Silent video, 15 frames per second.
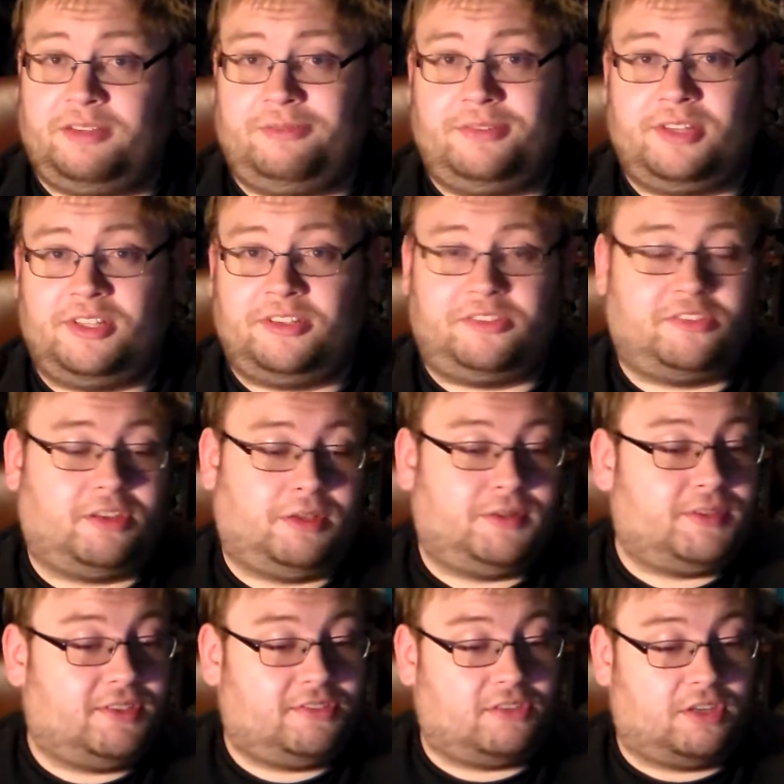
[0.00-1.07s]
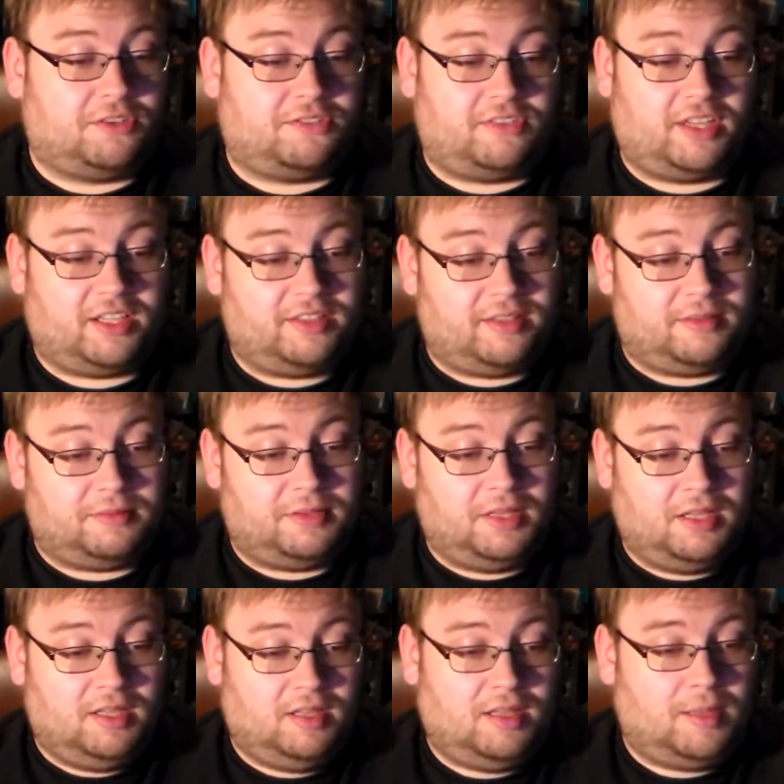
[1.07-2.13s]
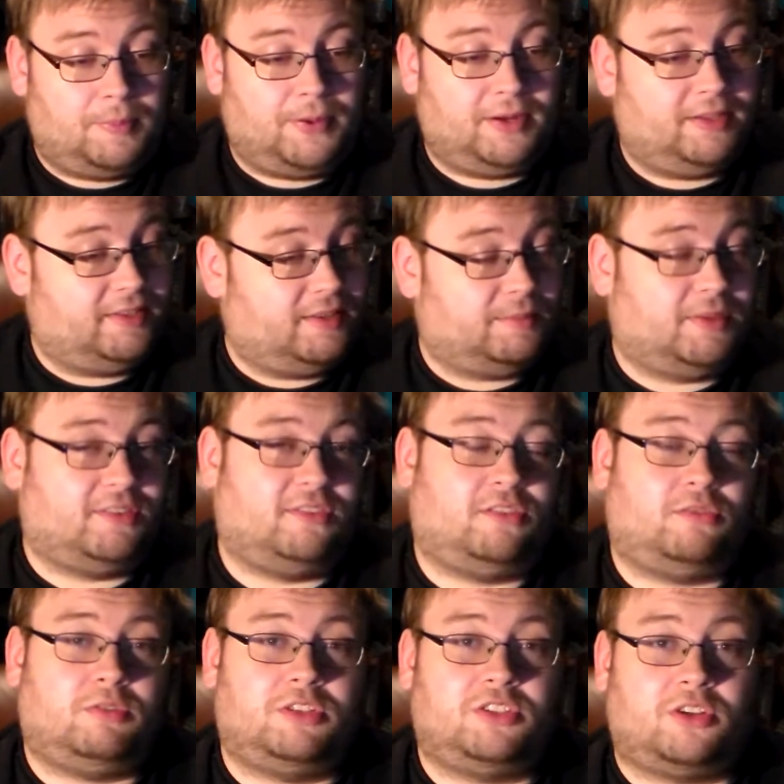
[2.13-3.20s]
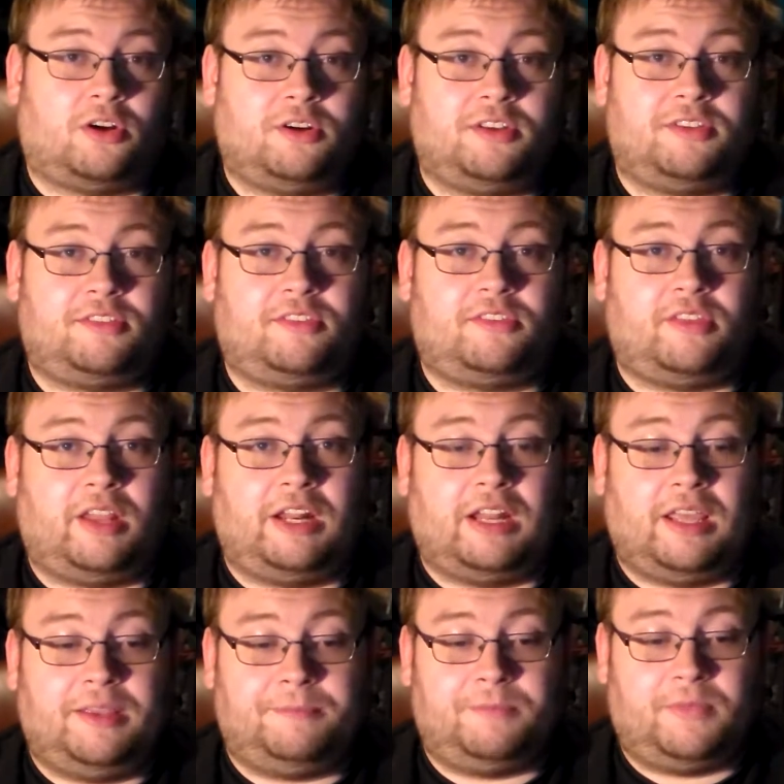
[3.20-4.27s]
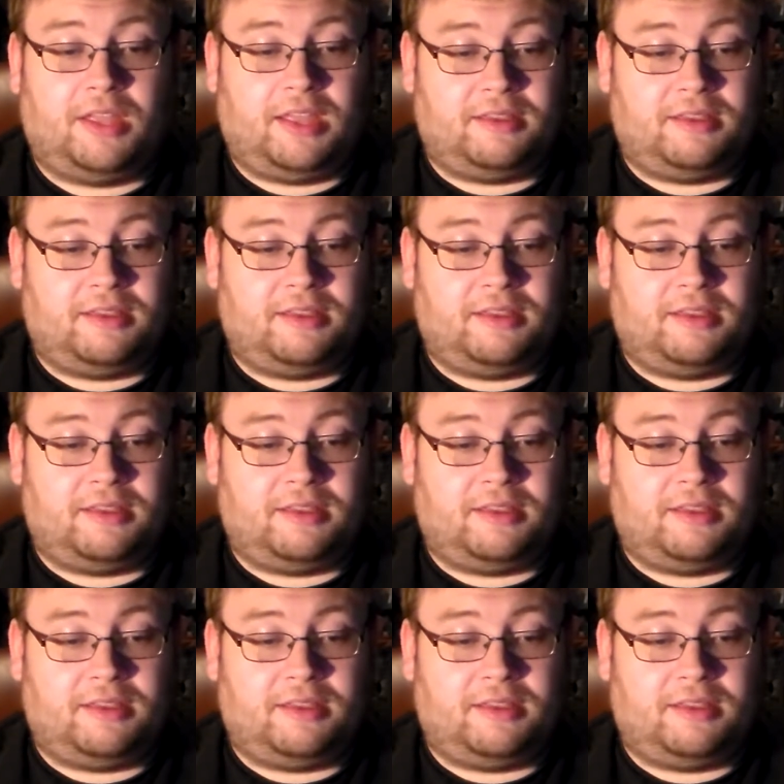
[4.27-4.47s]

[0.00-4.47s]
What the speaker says: If they stay with this art style, then apparently they must have switched artists, and I